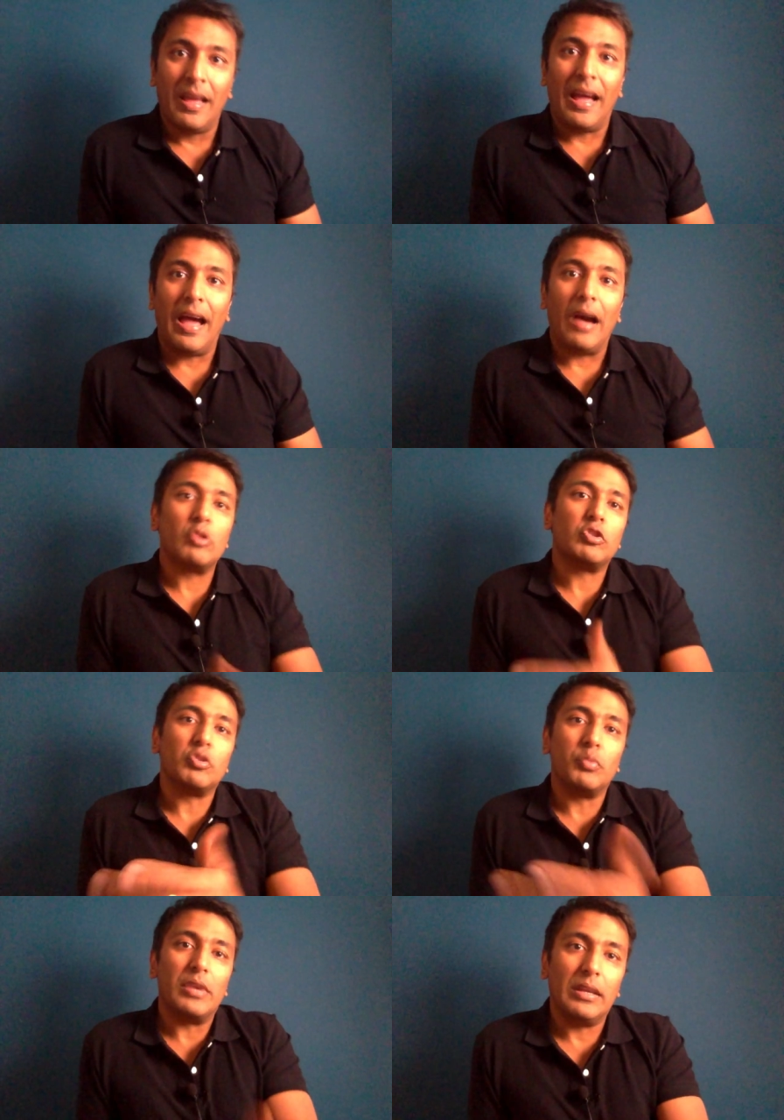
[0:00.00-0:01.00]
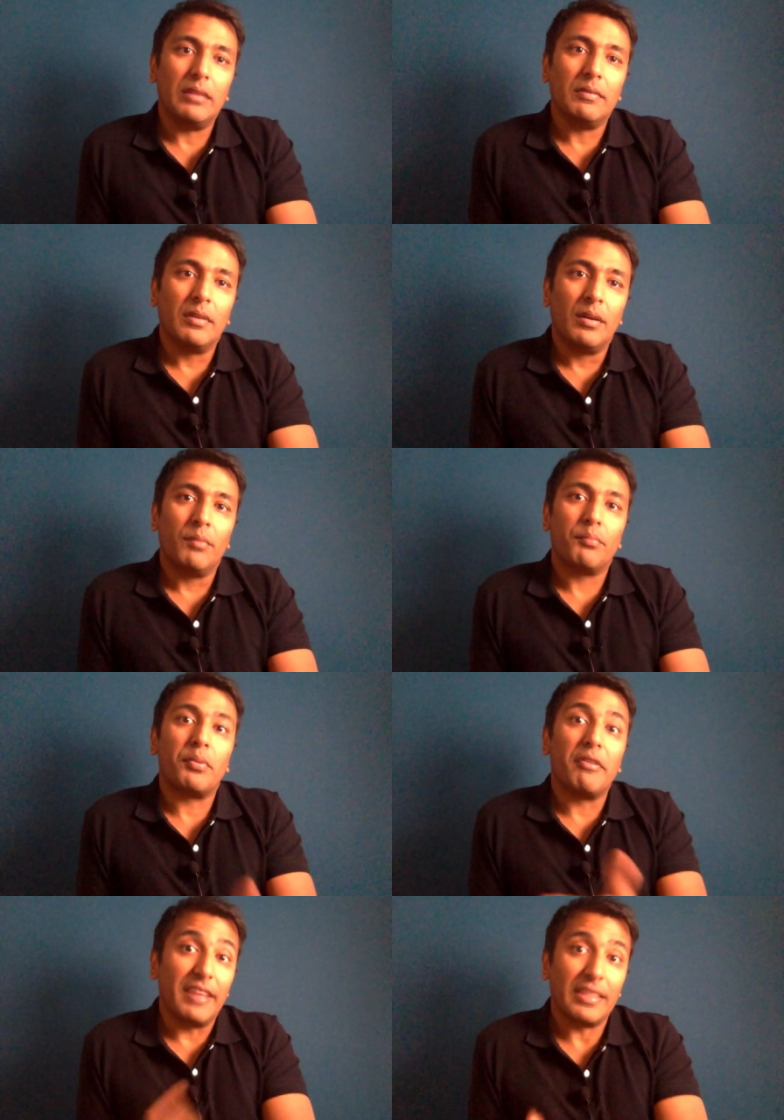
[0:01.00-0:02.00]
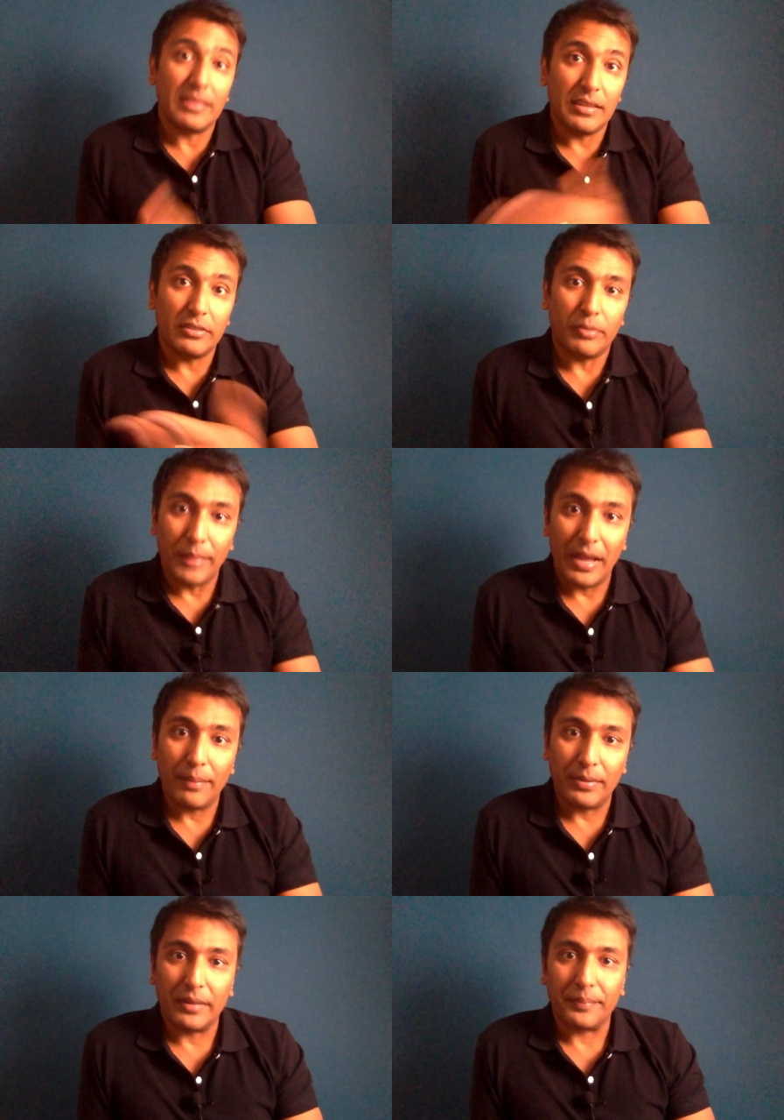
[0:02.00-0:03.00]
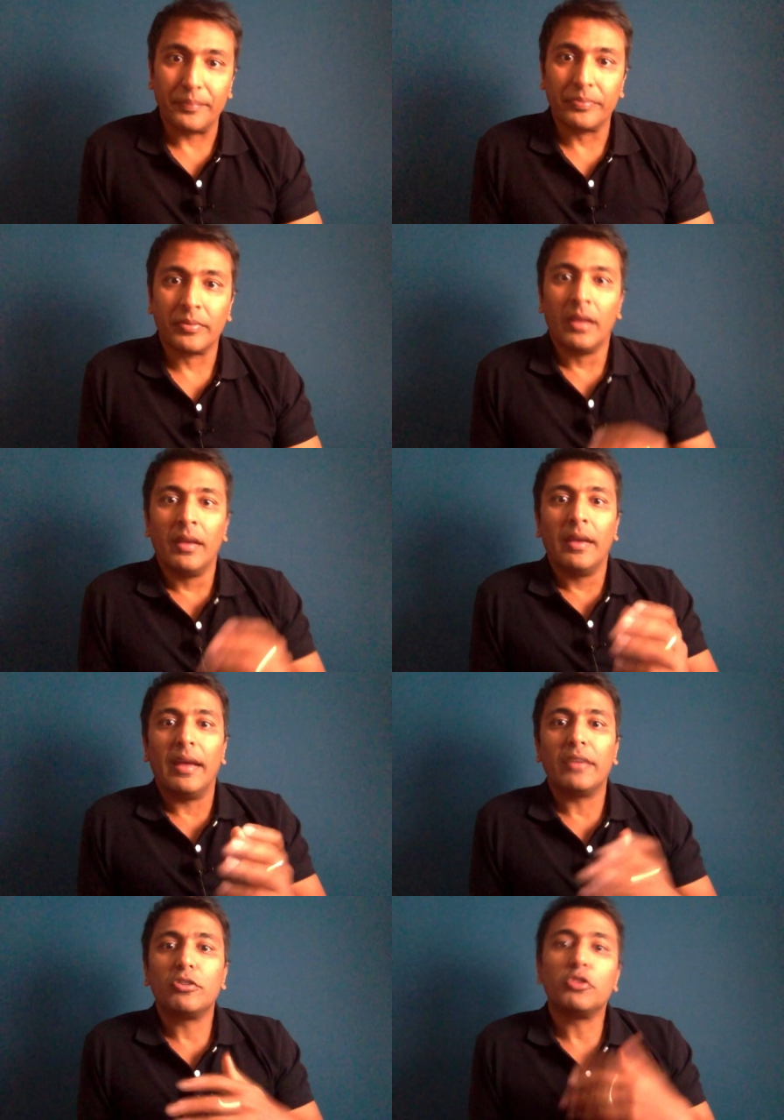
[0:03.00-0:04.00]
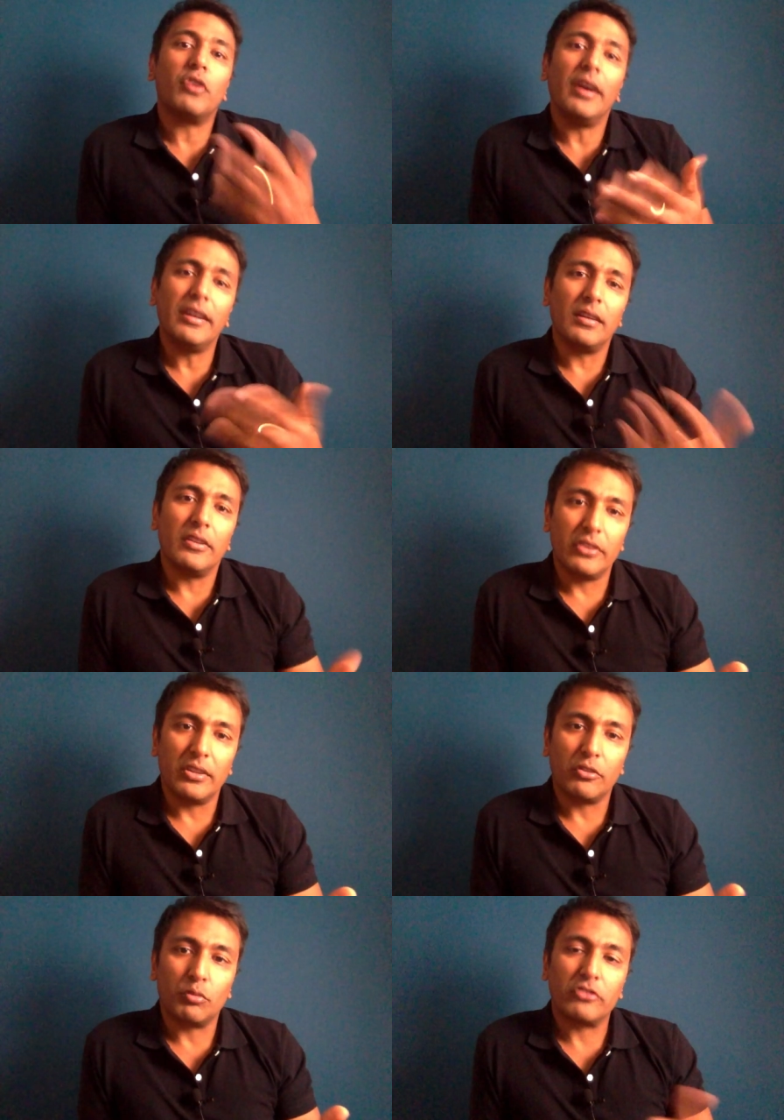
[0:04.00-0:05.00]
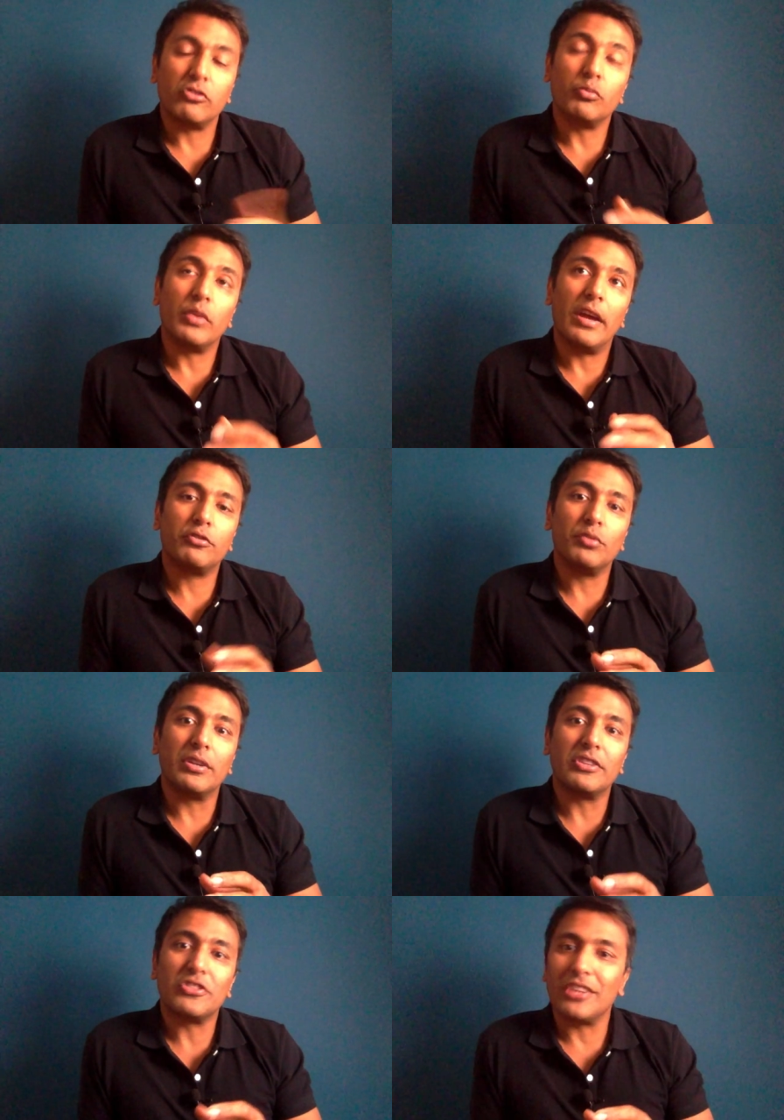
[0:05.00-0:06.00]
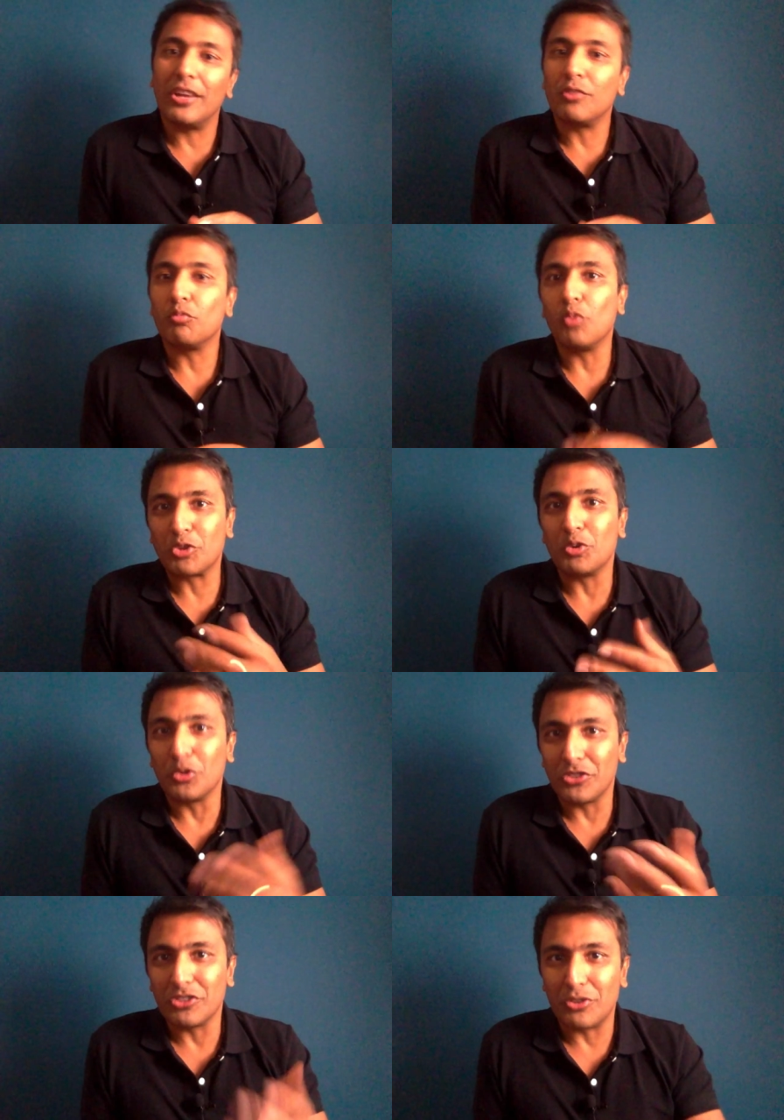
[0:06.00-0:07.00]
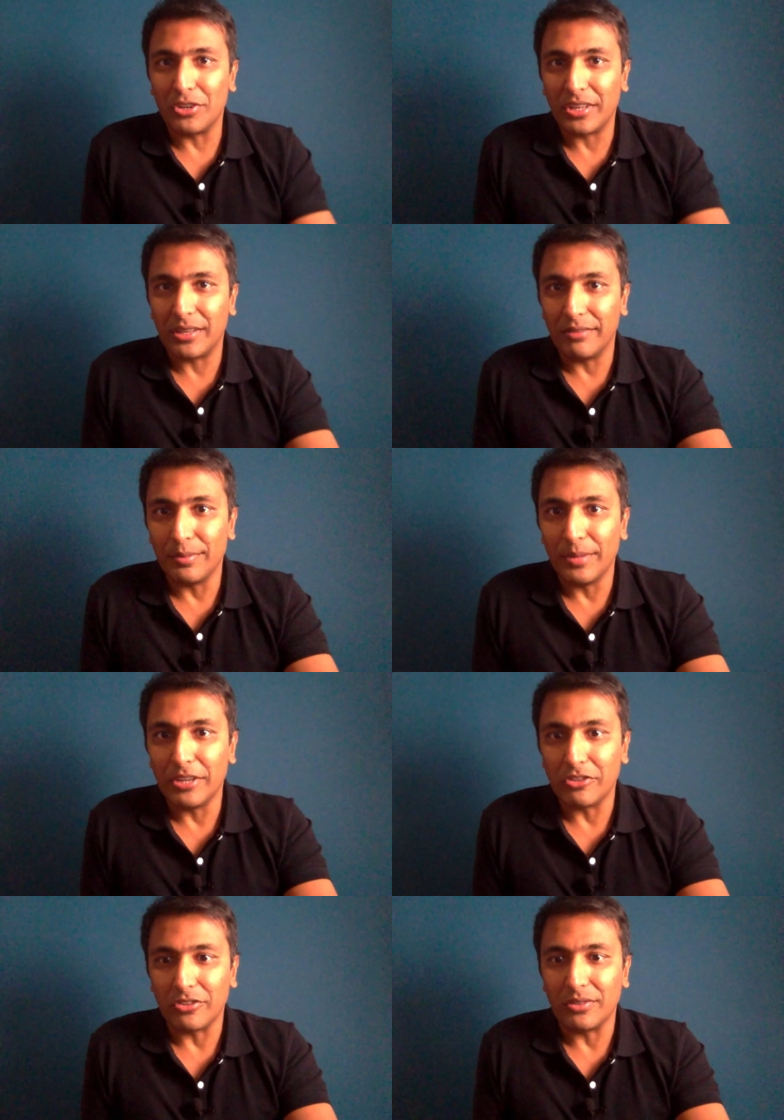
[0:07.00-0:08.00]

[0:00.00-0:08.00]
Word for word: How do we prevent this from happening? And to try and answer this question, we have to understand what causes chronic inflammation.